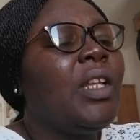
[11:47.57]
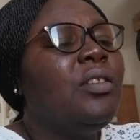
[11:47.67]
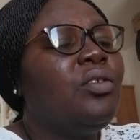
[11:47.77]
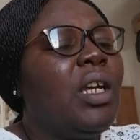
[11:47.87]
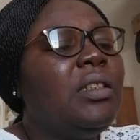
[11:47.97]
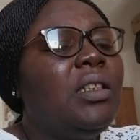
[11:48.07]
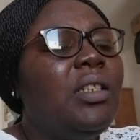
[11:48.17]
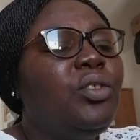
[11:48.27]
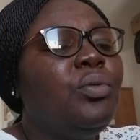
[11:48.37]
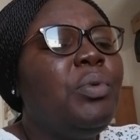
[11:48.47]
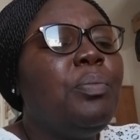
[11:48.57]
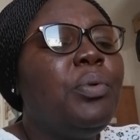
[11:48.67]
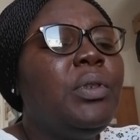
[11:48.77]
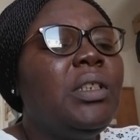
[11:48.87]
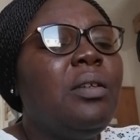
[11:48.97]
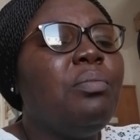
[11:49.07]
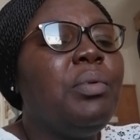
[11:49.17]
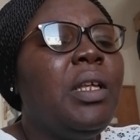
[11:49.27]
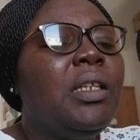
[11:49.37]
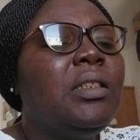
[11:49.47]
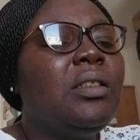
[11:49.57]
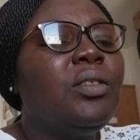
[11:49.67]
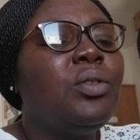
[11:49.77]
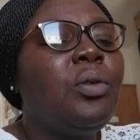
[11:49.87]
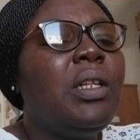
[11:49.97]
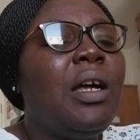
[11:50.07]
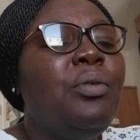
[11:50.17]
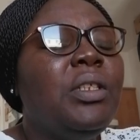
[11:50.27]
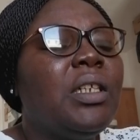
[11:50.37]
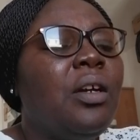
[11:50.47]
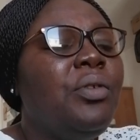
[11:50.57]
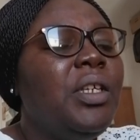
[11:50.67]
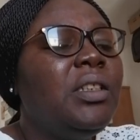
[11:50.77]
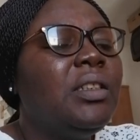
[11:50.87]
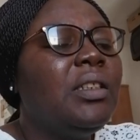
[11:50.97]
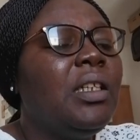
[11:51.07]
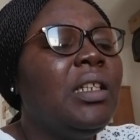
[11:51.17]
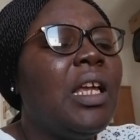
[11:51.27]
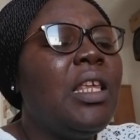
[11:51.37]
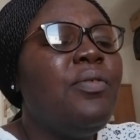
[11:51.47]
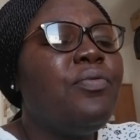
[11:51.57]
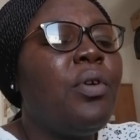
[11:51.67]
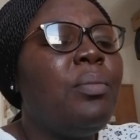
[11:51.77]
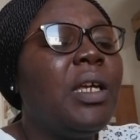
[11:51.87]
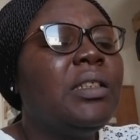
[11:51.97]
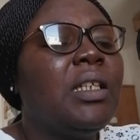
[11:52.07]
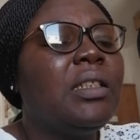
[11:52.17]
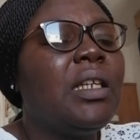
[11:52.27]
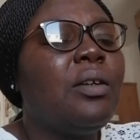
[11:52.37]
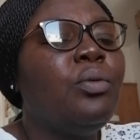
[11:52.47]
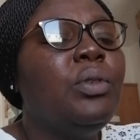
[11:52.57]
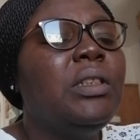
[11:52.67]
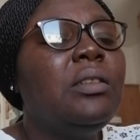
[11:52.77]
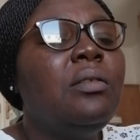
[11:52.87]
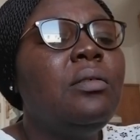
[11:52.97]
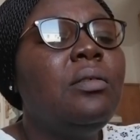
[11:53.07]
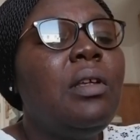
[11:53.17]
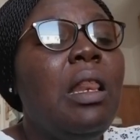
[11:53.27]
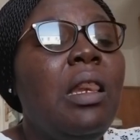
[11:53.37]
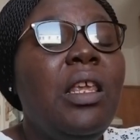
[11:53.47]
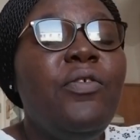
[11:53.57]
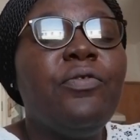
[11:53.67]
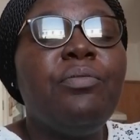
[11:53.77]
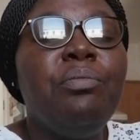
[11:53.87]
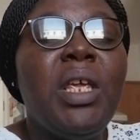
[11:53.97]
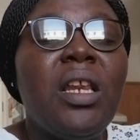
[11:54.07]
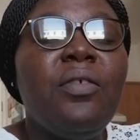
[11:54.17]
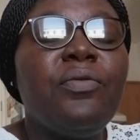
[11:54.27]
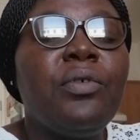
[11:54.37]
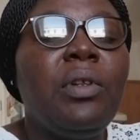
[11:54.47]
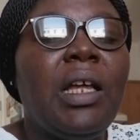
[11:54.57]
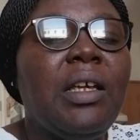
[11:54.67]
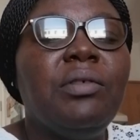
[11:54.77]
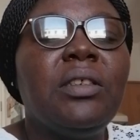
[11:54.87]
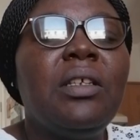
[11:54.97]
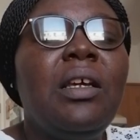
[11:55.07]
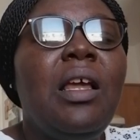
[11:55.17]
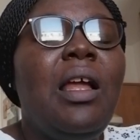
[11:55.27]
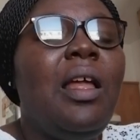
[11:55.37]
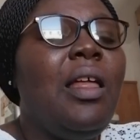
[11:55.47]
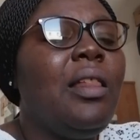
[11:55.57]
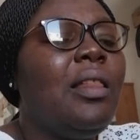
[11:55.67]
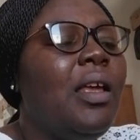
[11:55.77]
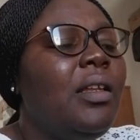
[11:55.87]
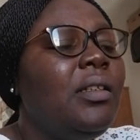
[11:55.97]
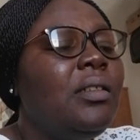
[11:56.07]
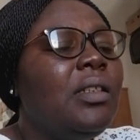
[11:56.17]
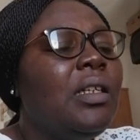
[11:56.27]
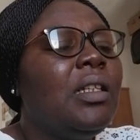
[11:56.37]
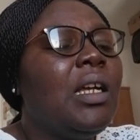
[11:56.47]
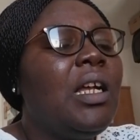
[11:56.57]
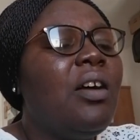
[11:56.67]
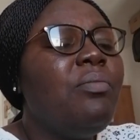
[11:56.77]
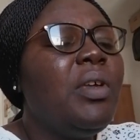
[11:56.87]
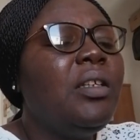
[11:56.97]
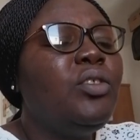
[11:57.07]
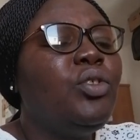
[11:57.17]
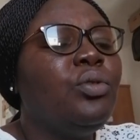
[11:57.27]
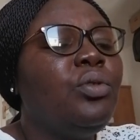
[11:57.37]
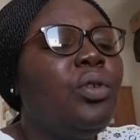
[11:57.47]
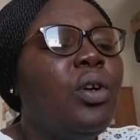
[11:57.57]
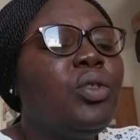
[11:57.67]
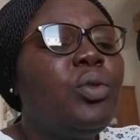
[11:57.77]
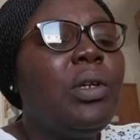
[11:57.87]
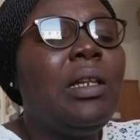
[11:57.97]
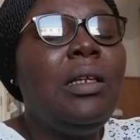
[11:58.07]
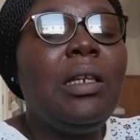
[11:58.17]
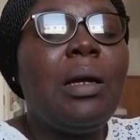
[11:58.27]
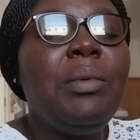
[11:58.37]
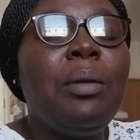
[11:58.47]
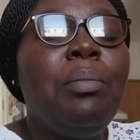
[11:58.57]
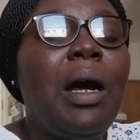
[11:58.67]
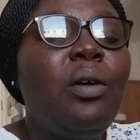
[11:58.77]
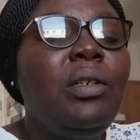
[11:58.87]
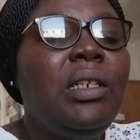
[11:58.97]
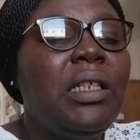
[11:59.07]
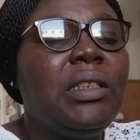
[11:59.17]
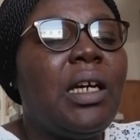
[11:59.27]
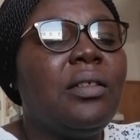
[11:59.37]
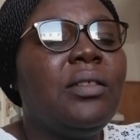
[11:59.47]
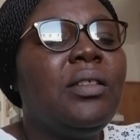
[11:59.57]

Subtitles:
Structures should be put in place so that retirees in the informal sector could still live meaningful lives. And then the government should also clean up the biodata